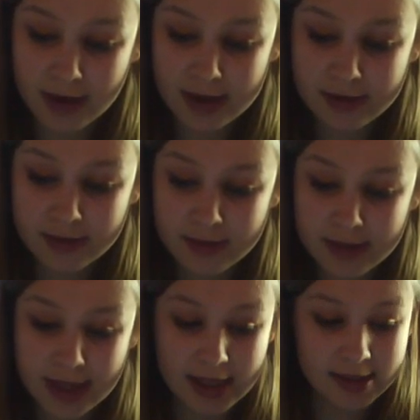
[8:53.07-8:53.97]
Rachel
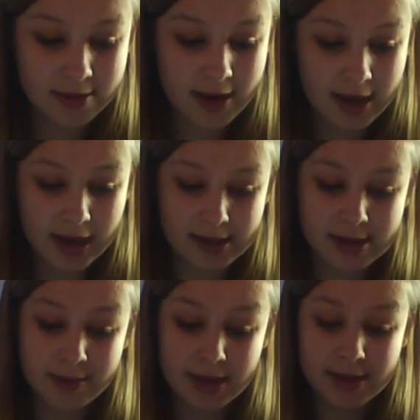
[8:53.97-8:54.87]
stares directly at
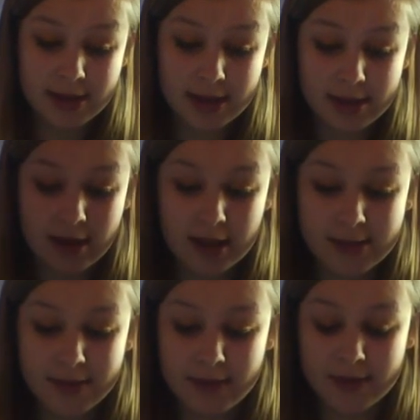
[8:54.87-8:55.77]
him and sings the
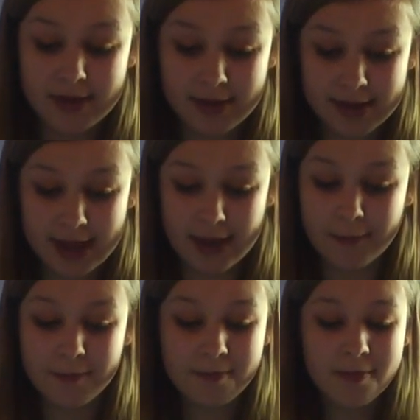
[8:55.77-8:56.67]
last bit of the song to him.